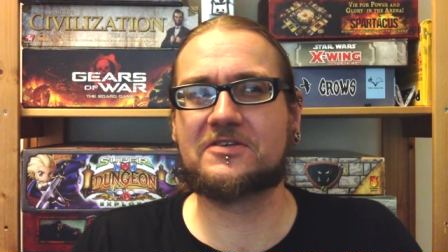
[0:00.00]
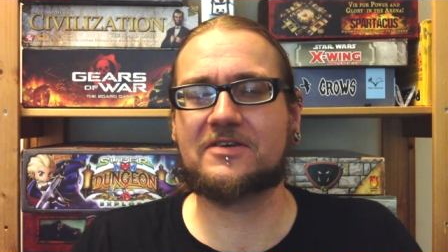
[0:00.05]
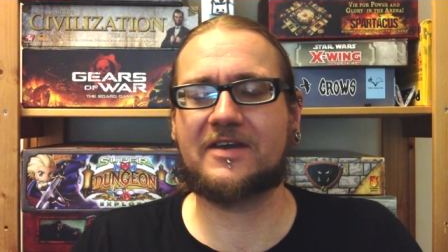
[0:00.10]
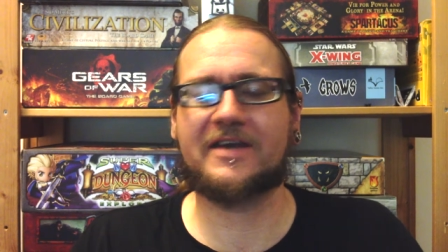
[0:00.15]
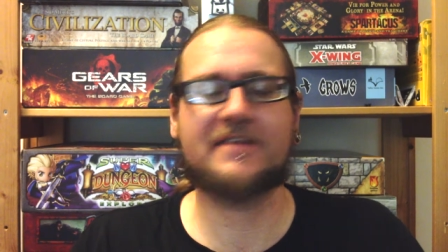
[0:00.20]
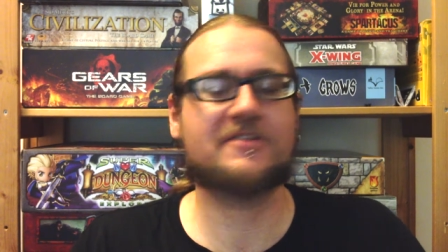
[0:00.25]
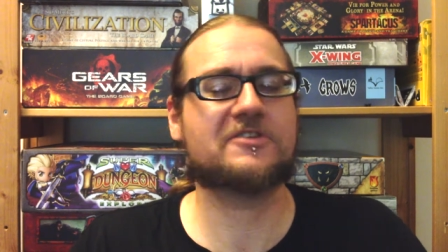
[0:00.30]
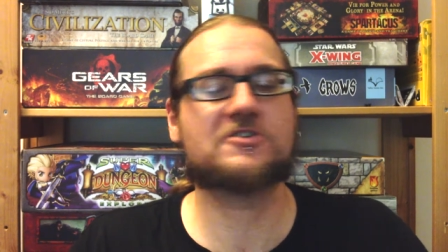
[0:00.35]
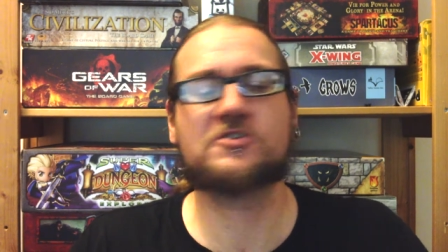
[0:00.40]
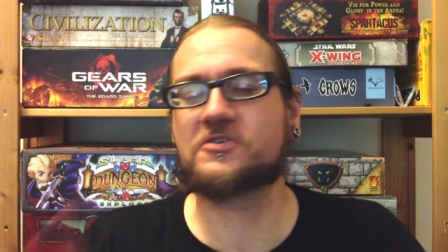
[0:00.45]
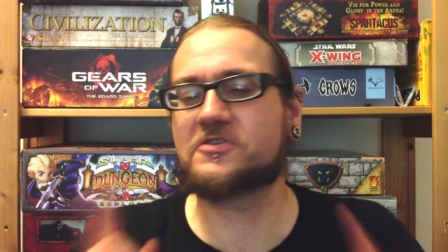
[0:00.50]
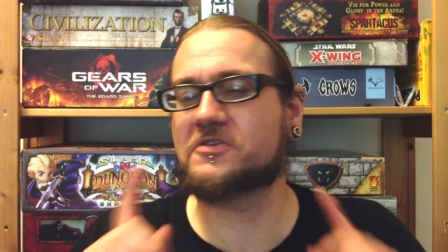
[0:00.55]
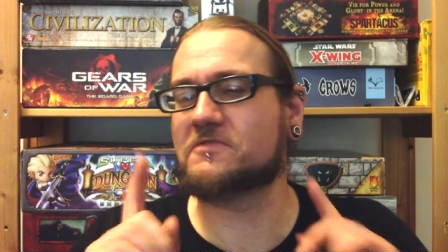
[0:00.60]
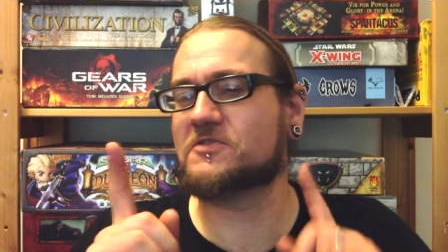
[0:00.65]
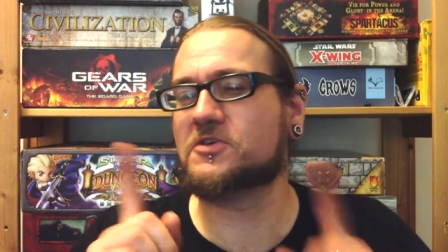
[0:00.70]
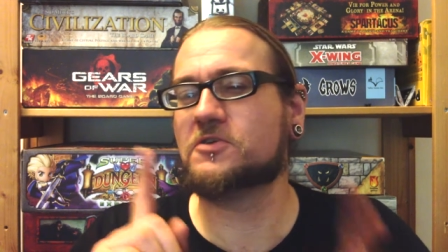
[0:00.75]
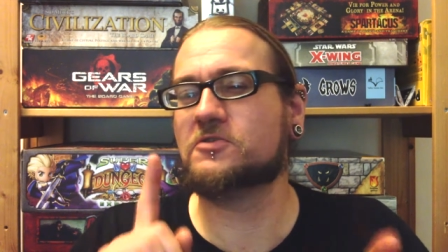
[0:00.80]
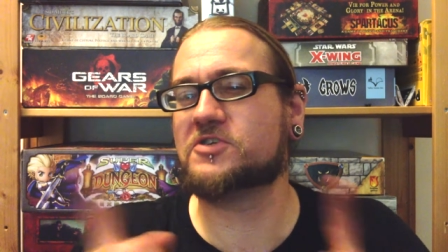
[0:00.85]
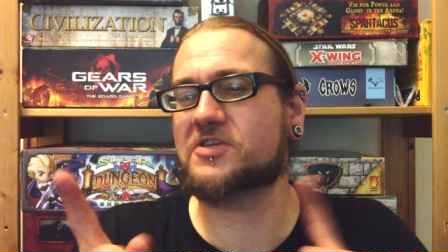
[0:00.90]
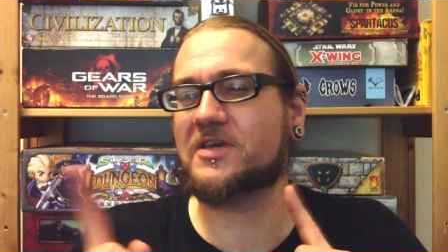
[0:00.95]
I had the choice of
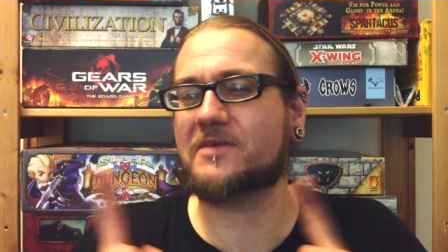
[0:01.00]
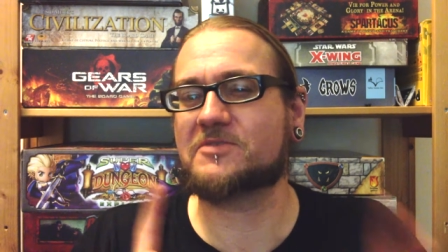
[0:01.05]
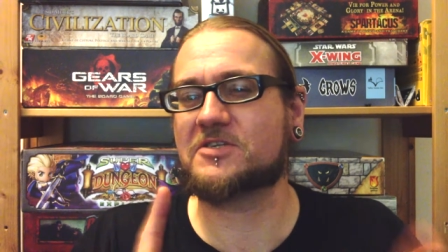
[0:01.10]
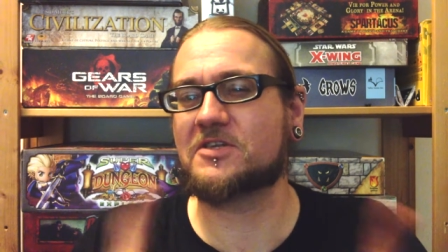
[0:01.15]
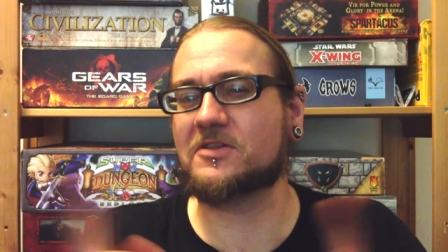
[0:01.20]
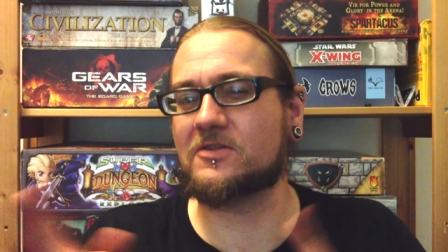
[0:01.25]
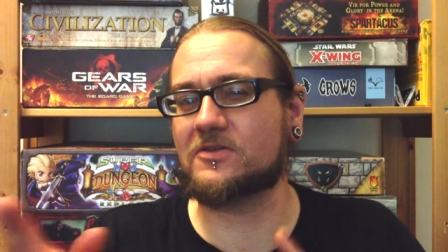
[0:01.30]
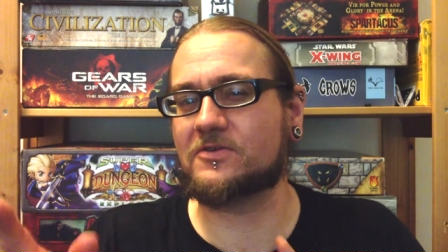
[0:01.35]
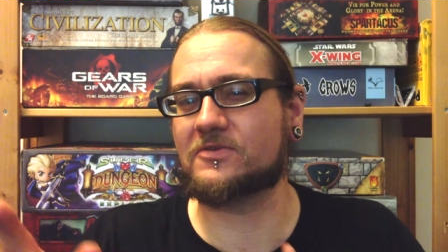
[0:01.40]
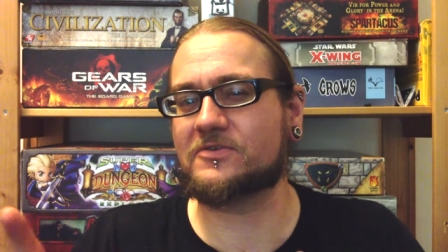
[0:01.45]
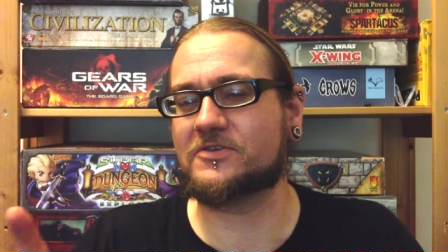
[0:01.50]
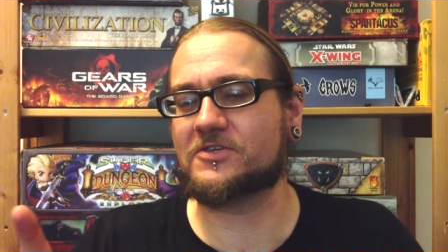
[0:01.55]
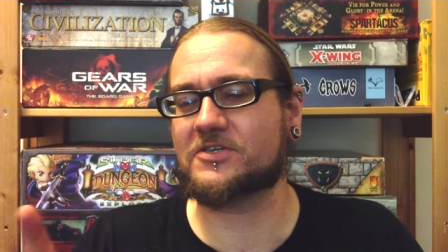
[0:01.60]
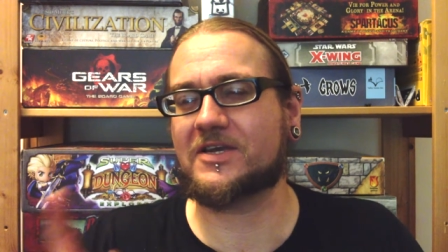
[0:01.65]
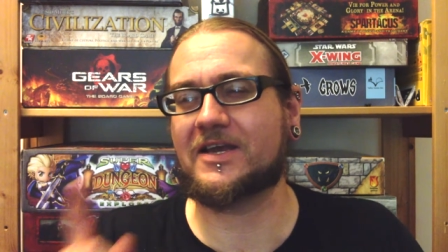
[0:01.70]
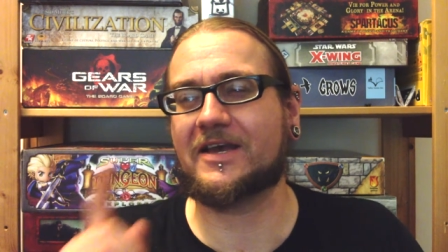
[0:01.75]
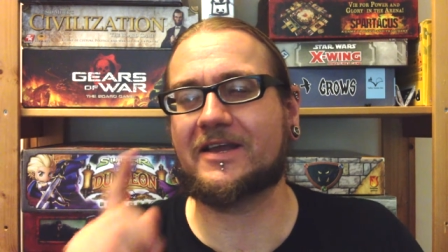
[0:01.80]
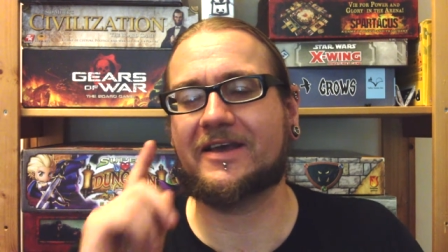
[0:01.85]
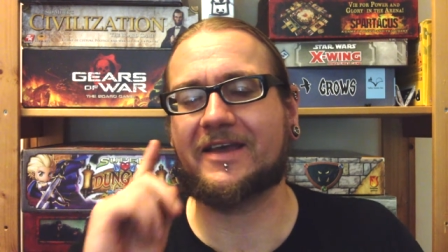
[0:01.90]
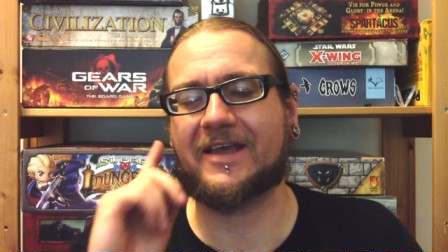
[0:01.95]
two ships to launch
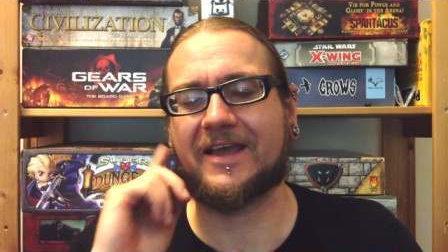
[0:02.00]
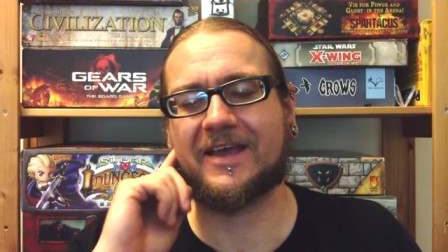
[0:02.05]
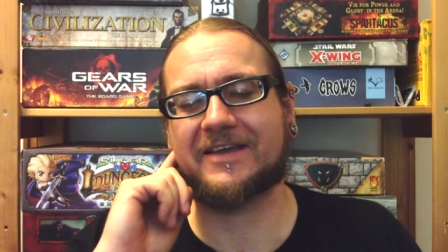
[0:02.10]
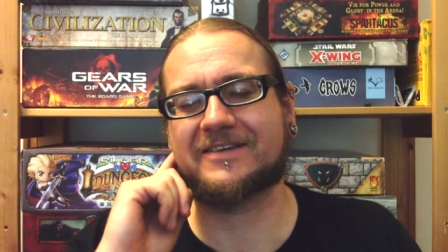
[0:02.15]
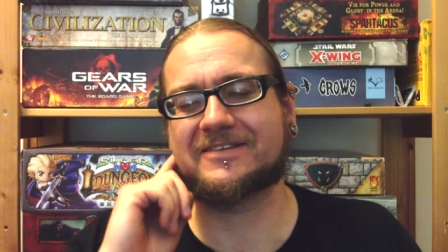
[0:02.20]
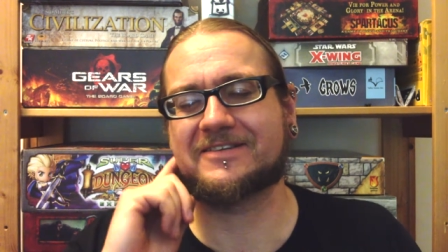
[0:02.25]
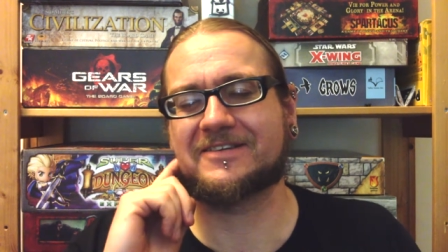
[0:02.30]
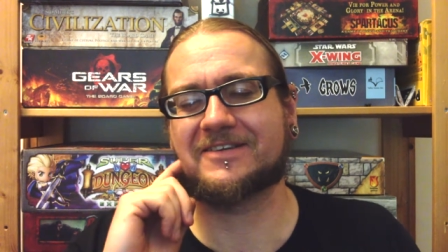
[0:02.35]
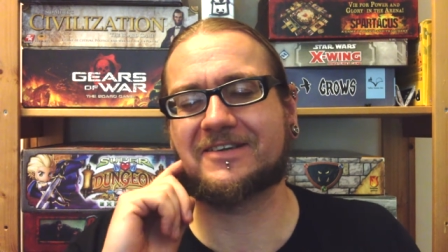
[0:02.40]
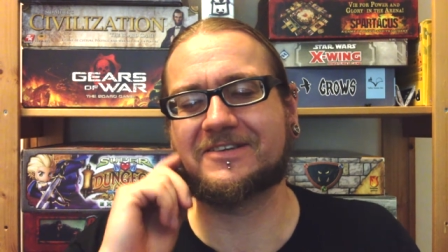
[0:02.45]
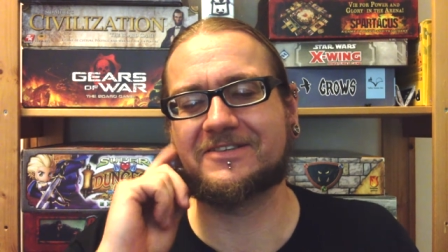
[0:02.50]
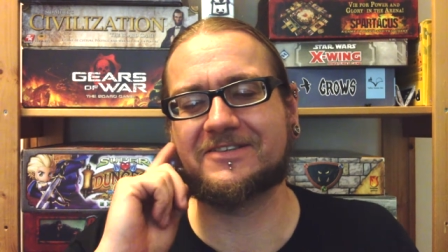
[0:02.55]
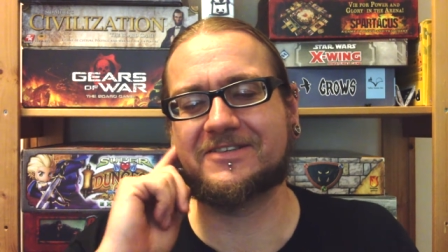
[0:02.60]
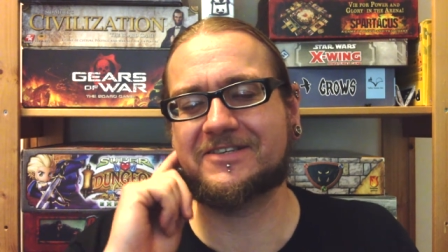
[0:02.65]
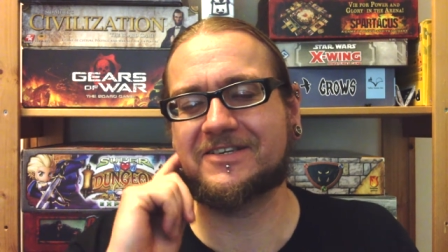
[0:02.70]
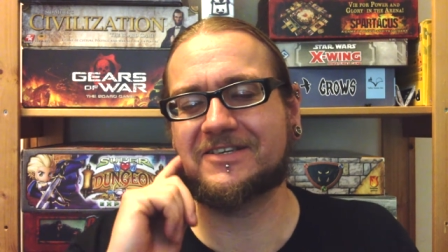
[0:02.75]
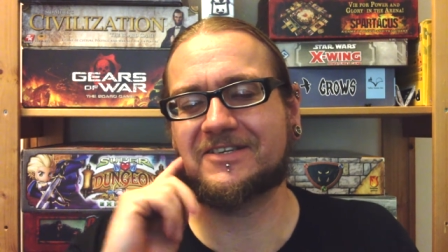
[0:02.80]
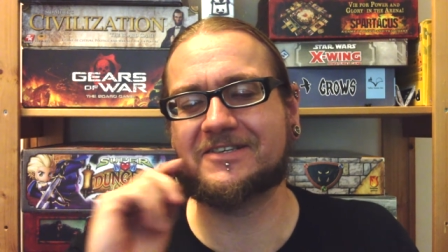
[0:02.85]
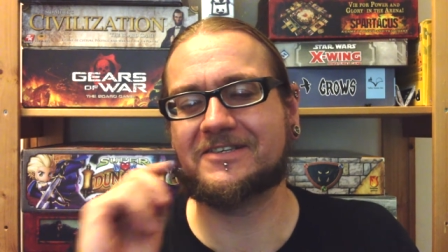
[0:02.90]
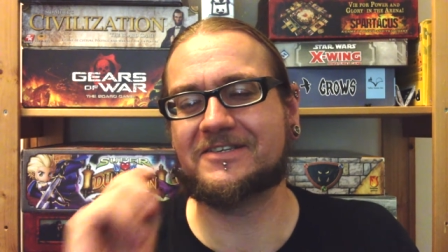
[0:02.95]
and I hadn't
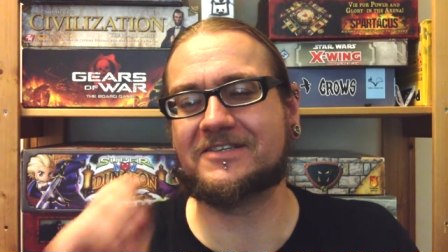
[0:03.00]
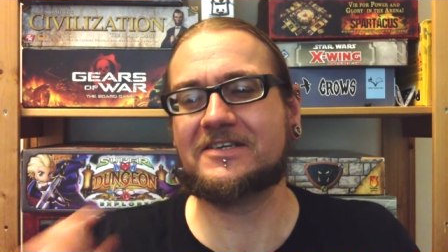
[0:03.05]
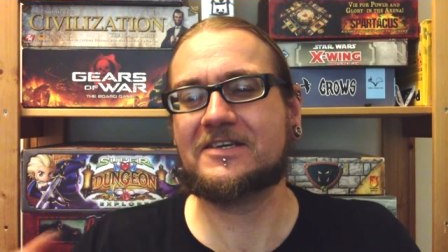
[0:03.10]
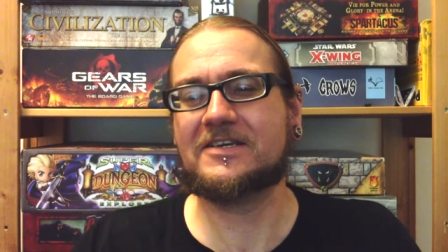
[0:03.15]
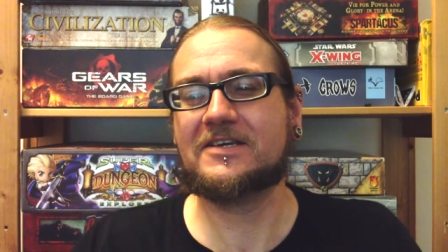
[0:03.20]
considered